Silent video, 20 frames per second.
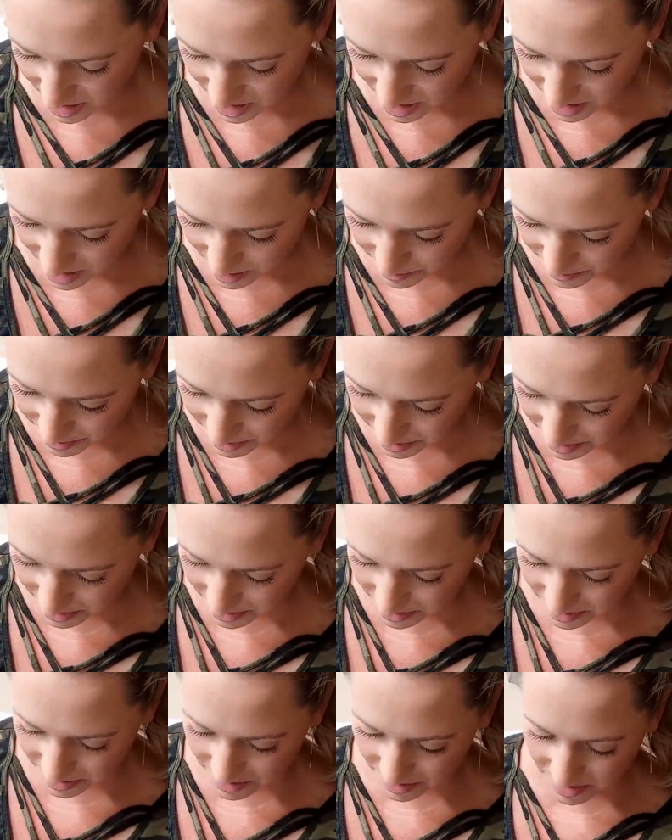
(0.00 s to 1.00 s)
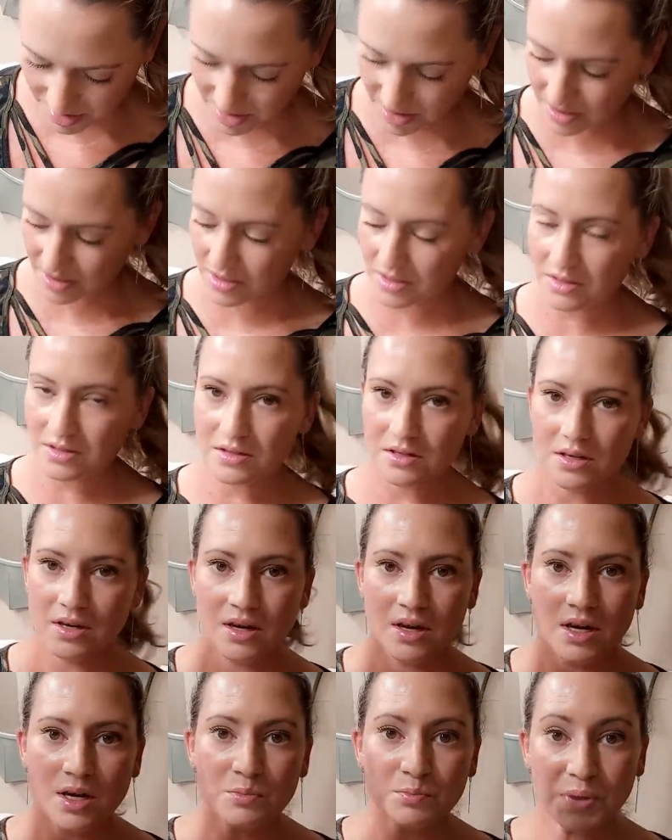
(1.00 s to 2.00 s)
up is
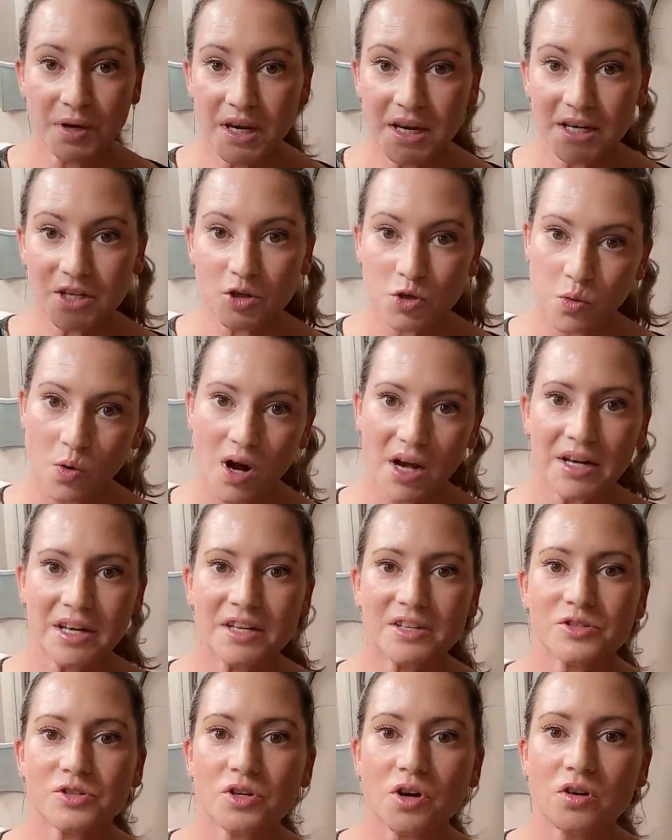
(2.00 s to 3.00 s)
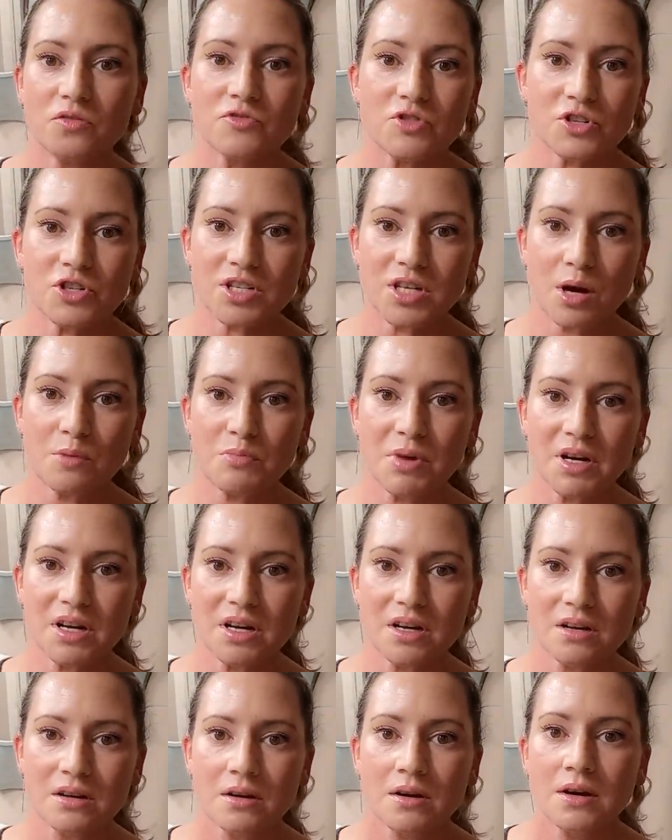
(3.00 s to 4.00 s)
P20. So if you're
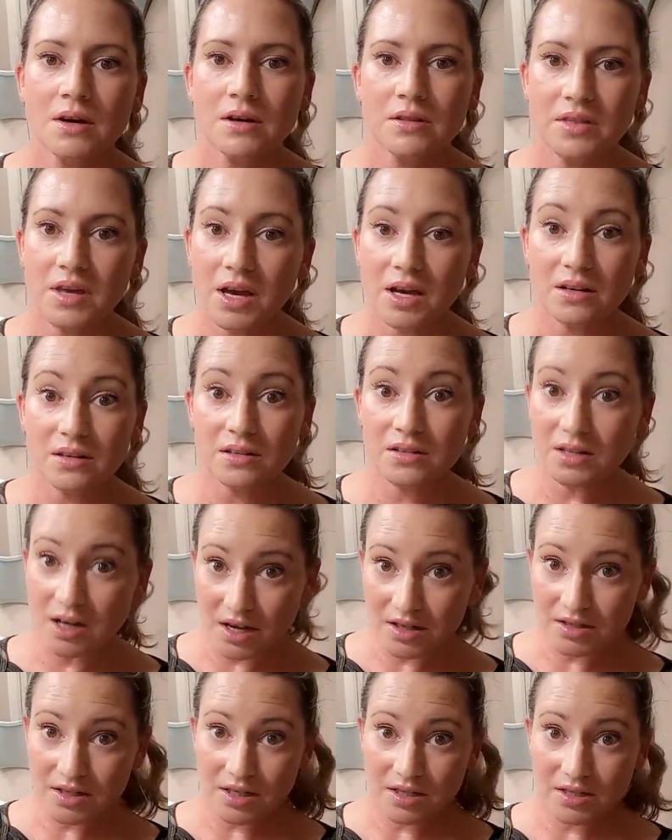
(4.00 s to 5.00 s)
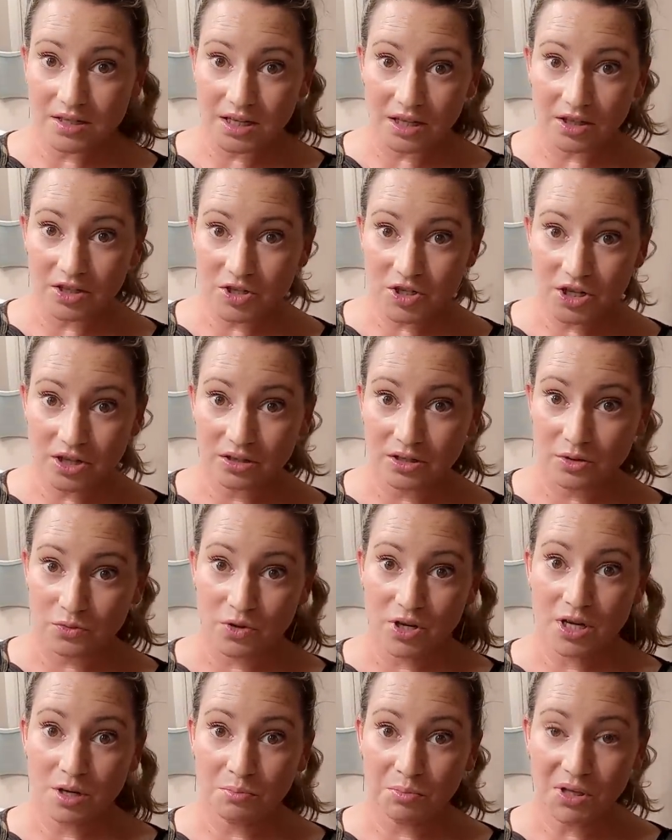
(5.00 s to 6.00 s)
somebody that doesn't diligently
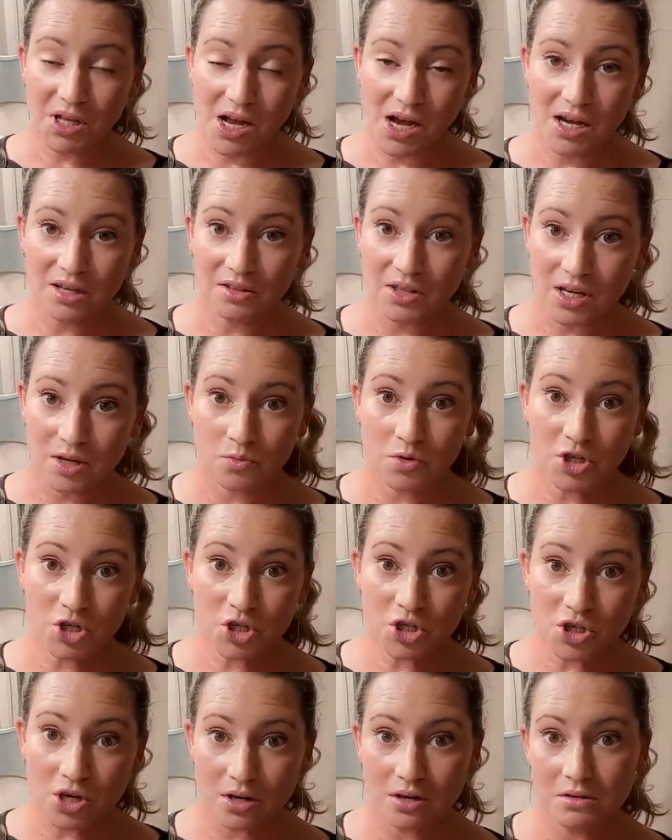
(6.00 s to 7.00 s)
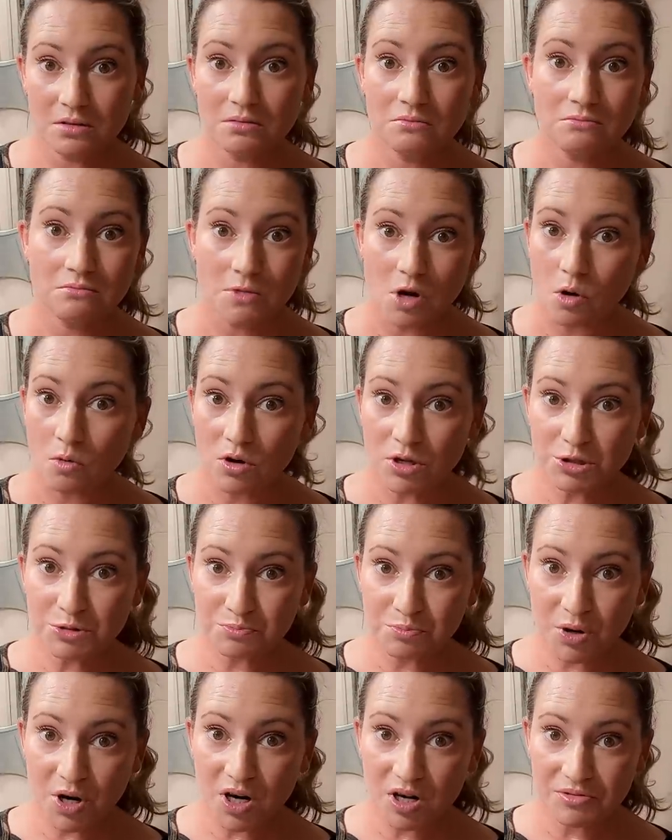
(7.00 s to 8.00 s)
reapply like we should, no one's
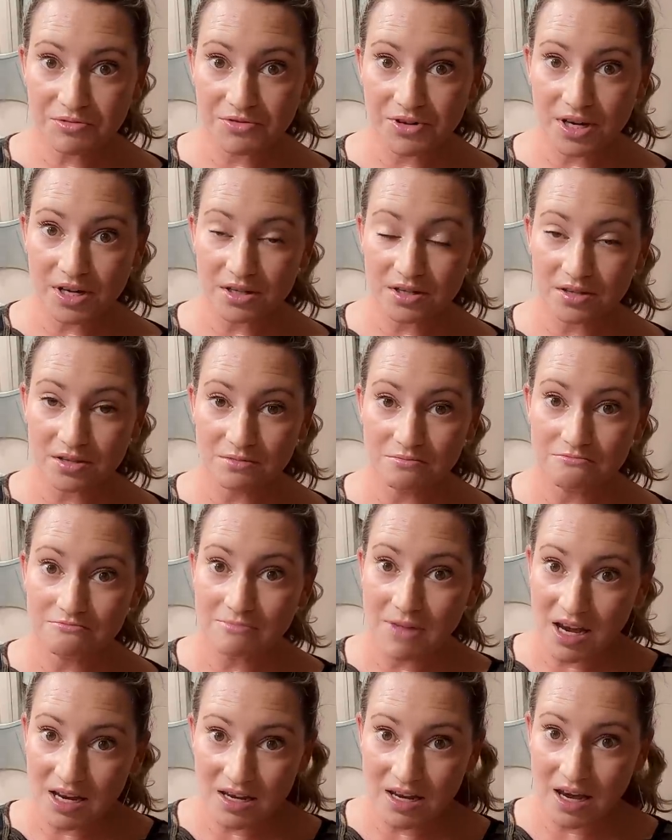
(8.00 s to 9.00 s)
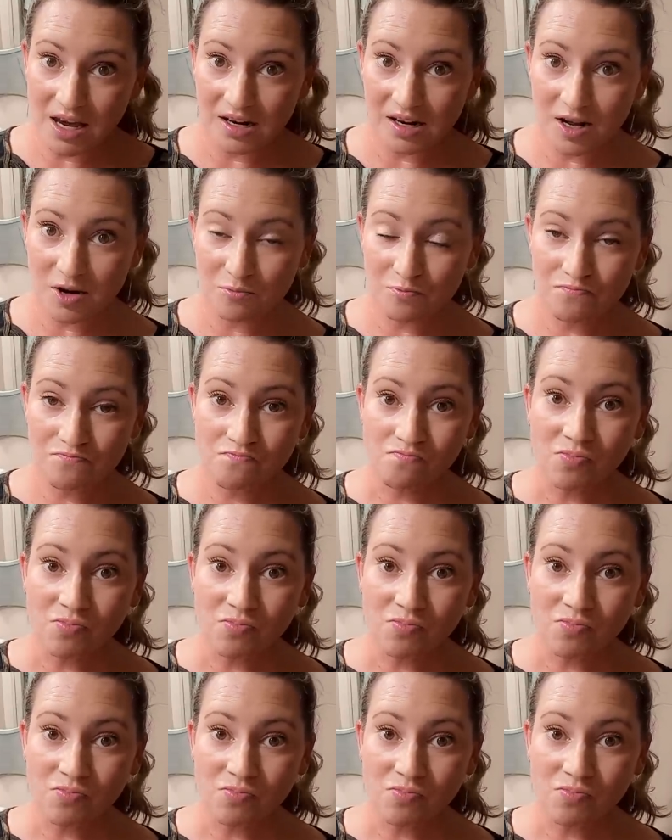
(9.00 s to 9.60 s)
perfect, I get it.